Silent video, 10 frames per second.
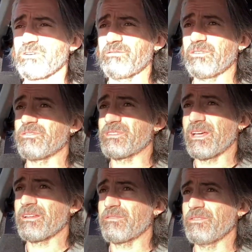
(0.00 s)
I've used
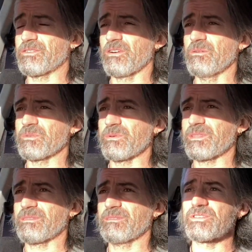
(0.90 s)
that a few times with
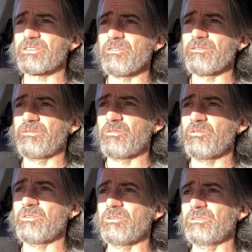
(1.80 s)
Cert
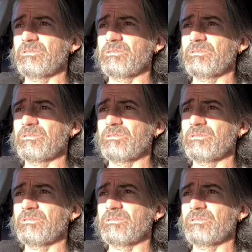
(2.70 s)
4